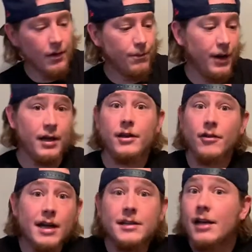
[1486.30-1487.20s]
but you
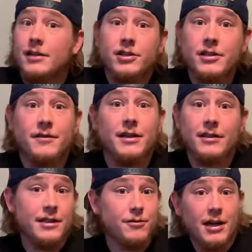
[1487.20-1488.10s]
guys got the gist of it. At
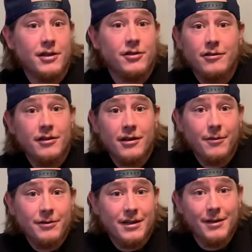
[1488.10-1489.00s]
least we got to shoot it a
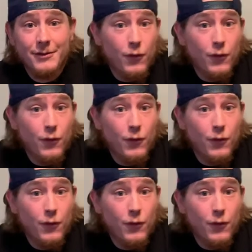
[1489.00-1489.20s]
couple times.